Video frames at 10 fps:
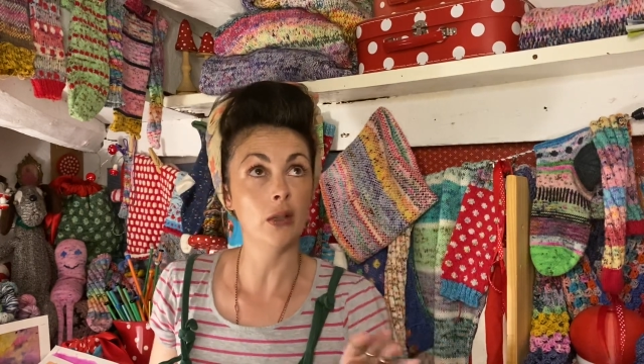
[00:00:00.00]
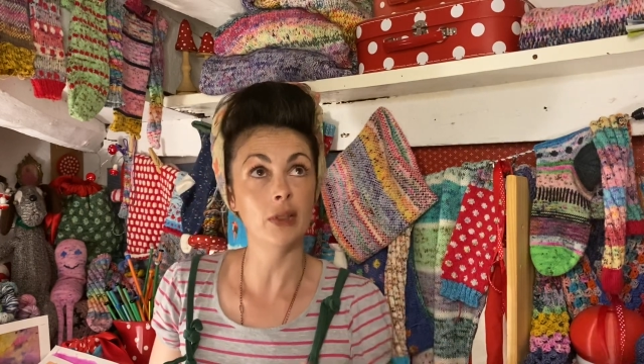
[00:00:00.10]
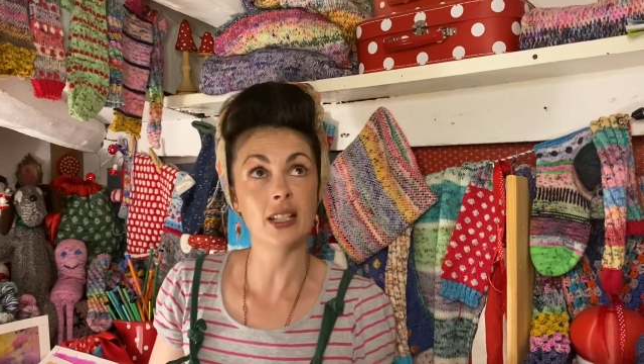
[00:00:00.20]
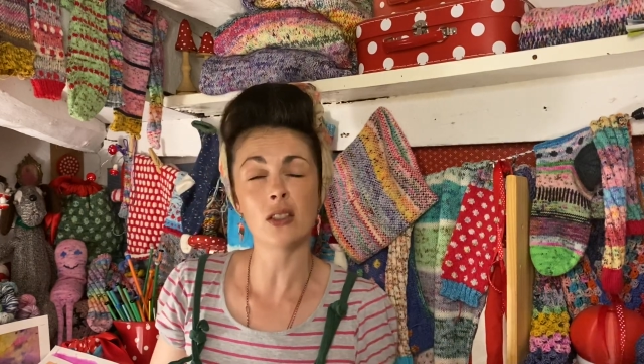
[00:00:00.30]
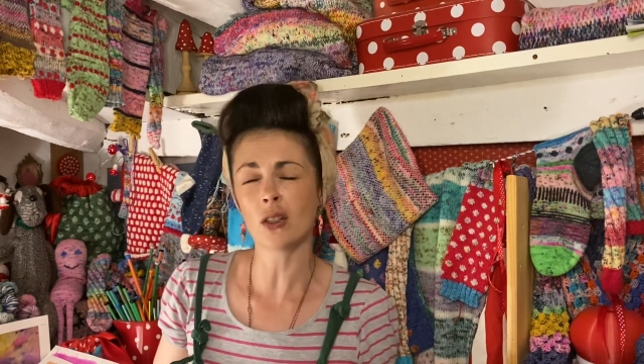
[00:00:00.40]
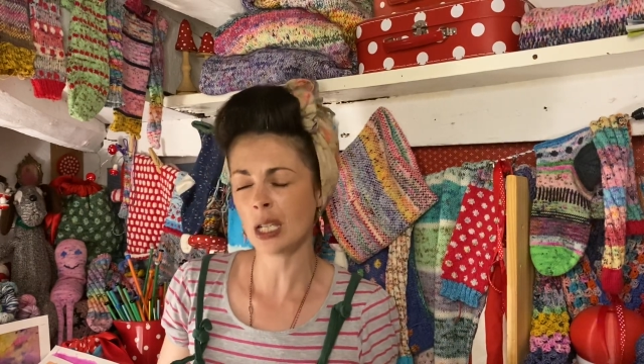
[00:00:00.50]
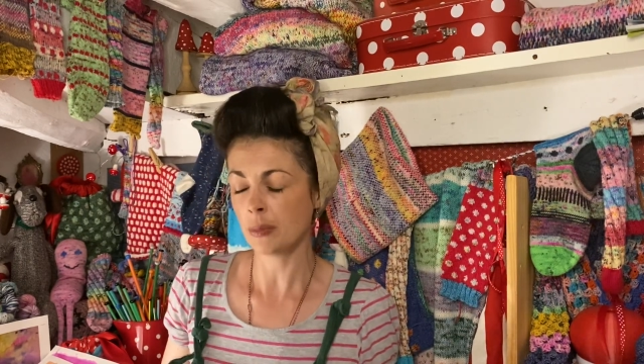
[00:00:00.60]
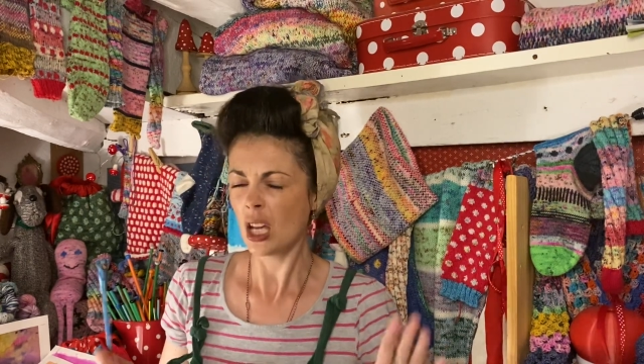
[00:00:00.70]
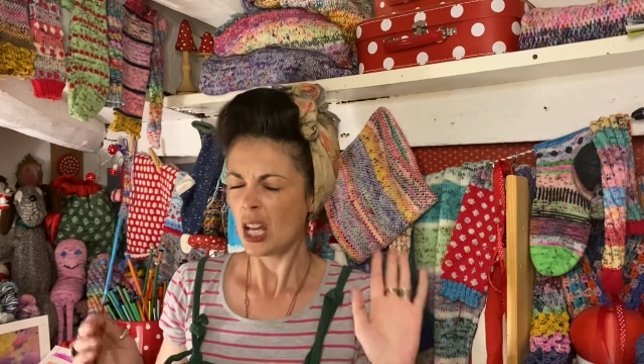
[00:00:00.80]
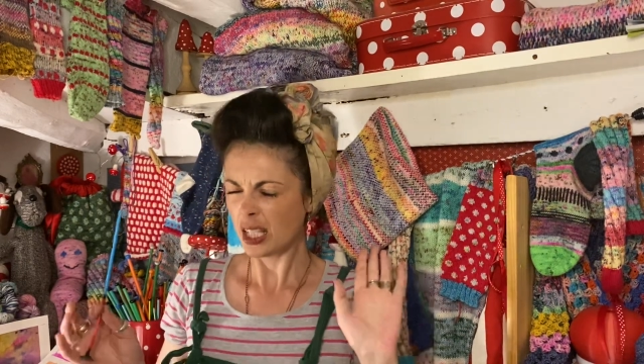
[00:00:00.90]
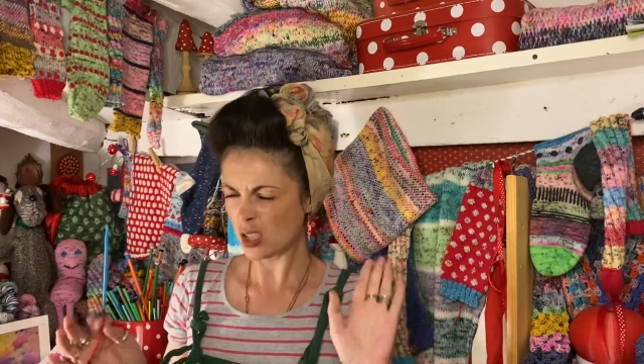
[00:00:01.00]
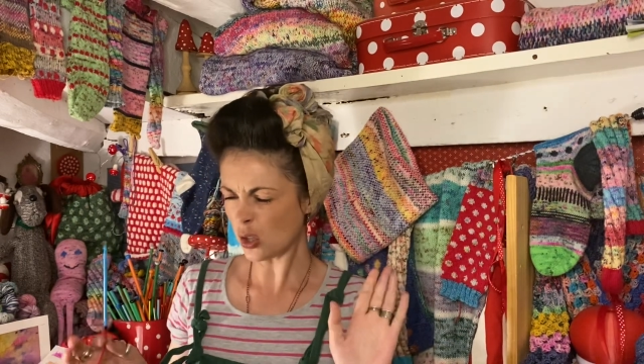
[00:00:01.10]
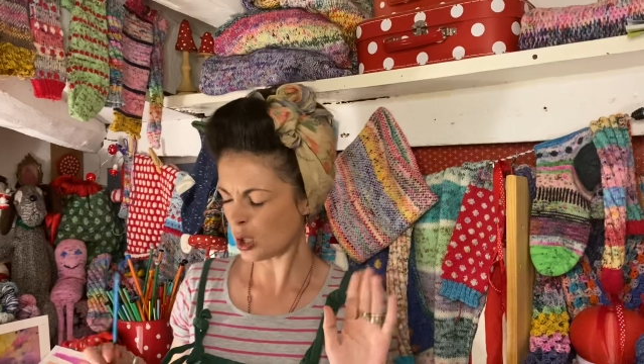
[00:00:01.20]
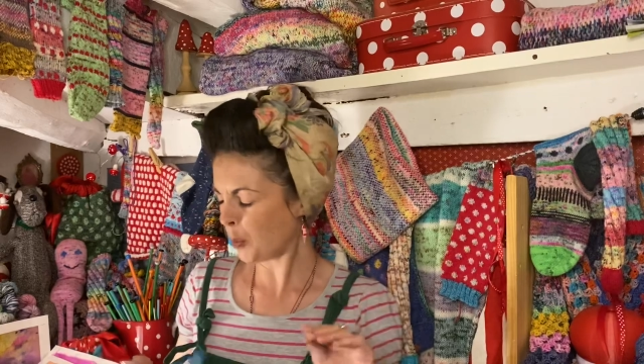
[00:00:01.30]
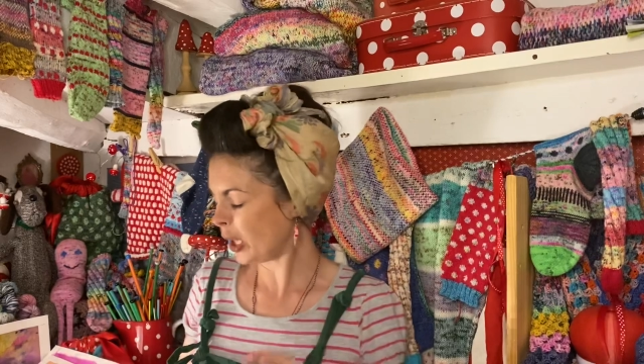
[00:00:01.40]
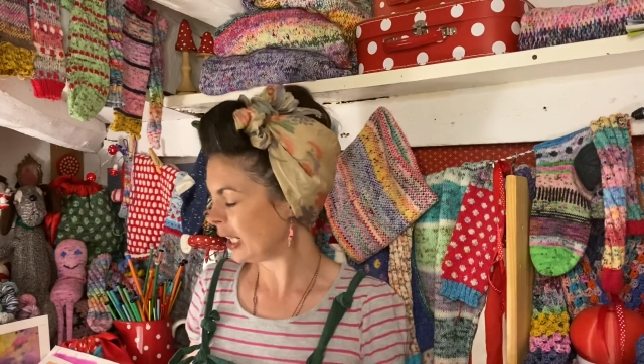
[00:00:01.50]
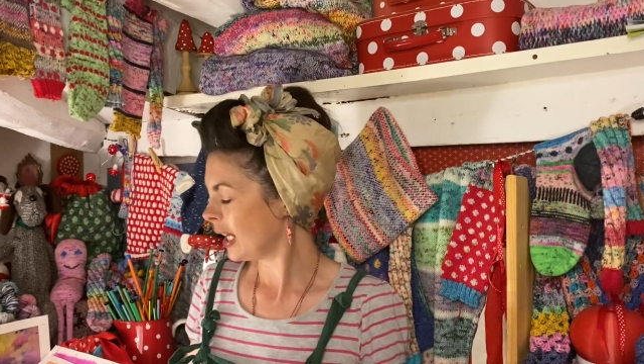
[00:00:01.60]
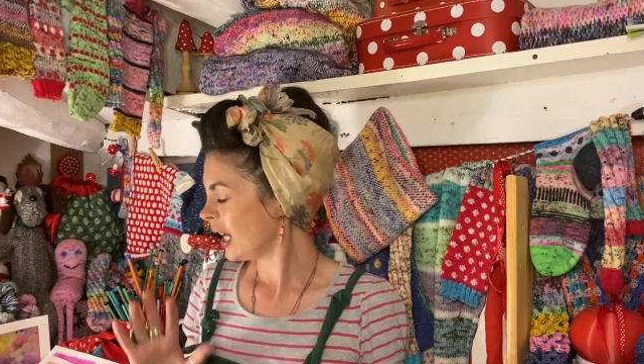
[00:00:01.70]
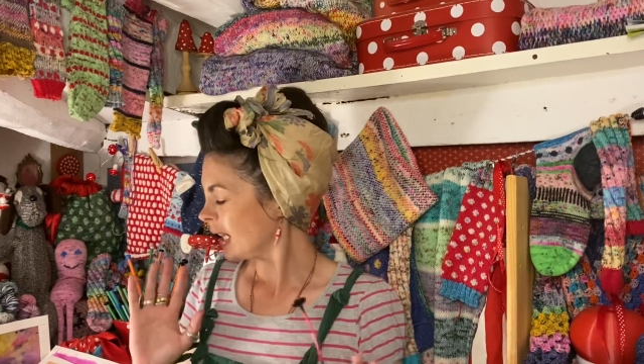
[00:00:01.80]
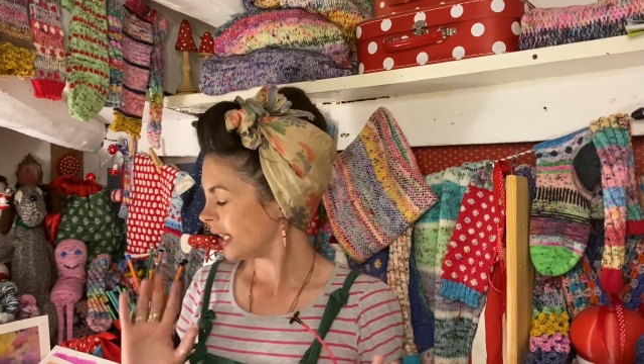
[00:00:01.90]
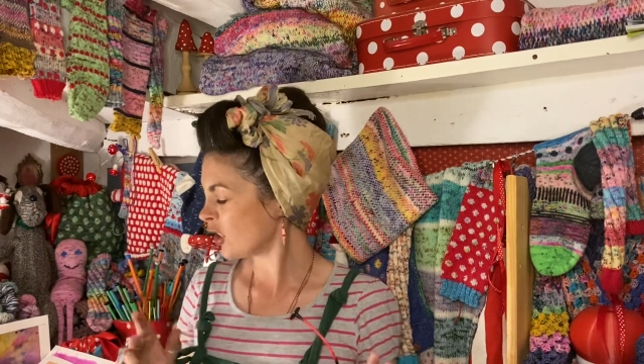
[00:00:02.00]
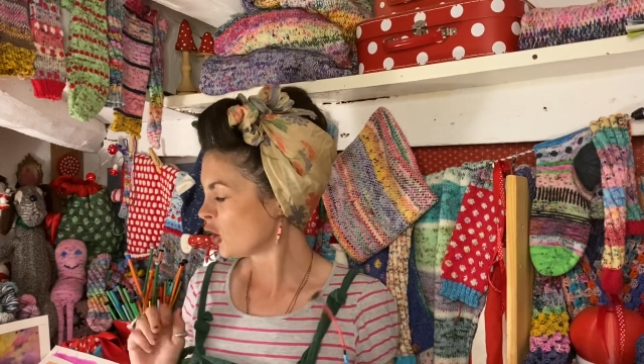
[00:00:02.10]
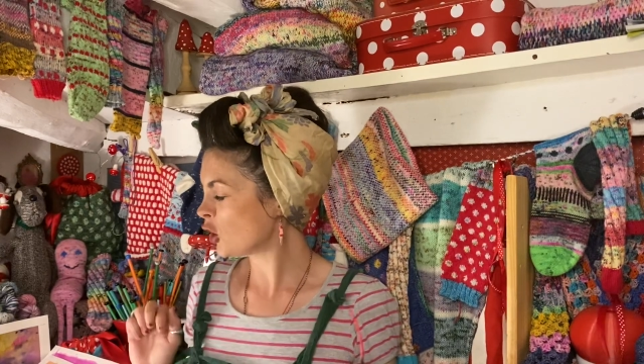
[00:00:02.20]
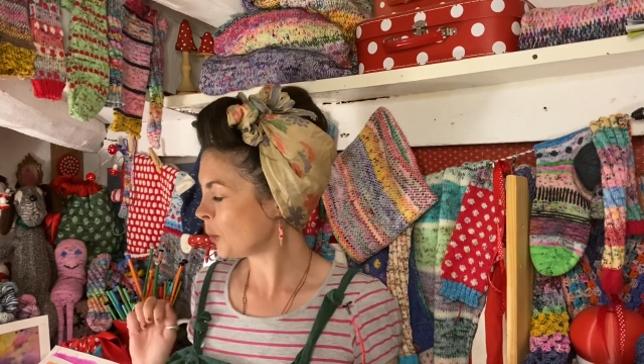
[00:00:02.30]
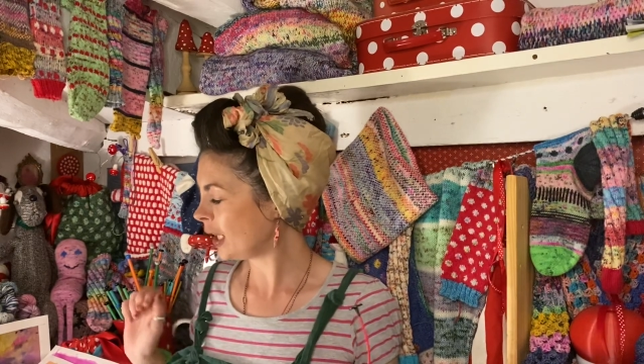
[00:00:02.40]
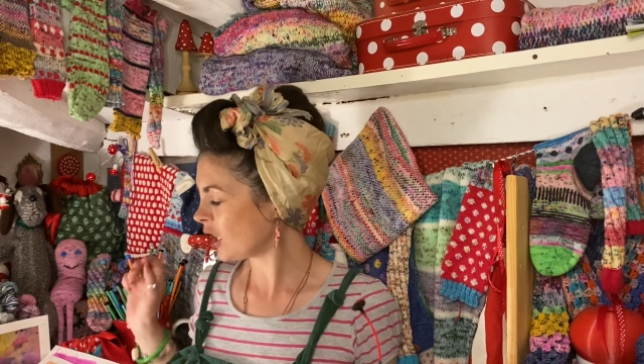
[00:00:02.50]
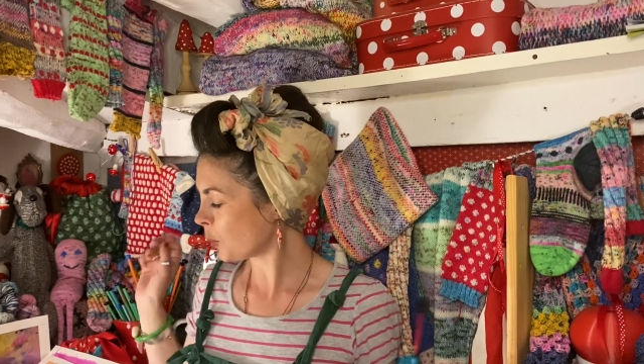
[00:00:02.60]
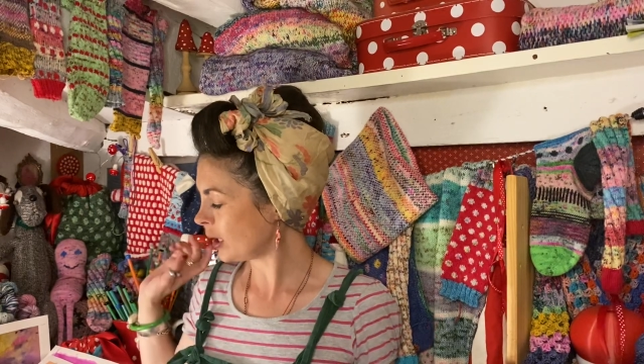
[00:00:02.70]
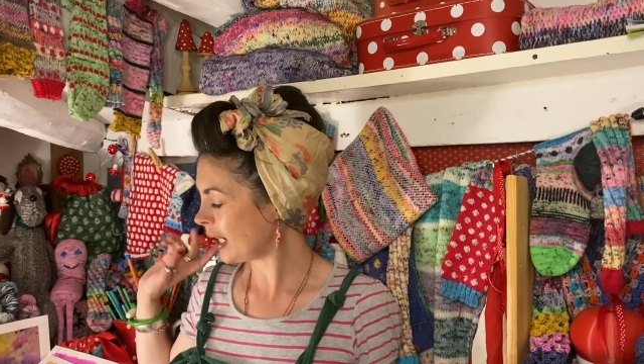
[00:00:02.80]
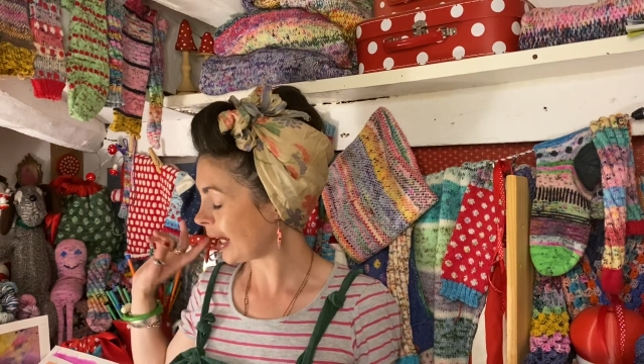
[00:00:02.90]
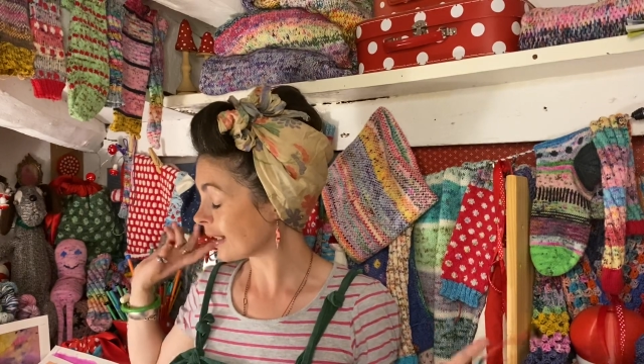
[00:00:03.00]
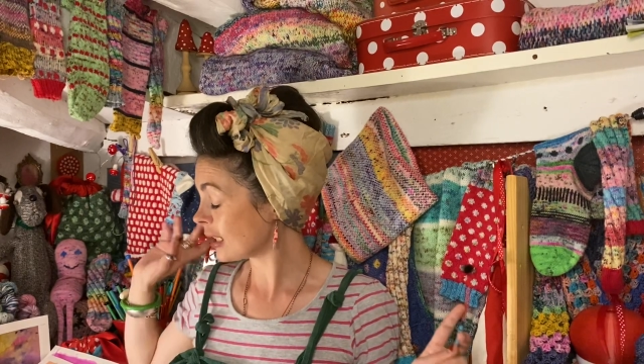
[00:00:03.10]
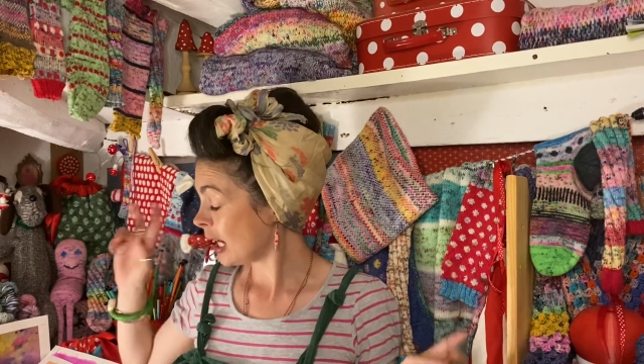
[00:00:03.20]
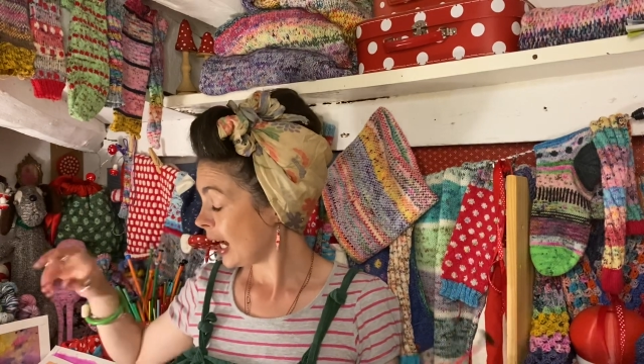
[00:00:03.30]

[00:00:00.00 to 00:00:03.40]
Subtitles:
let's not spoil it. Let's just do a knit one next.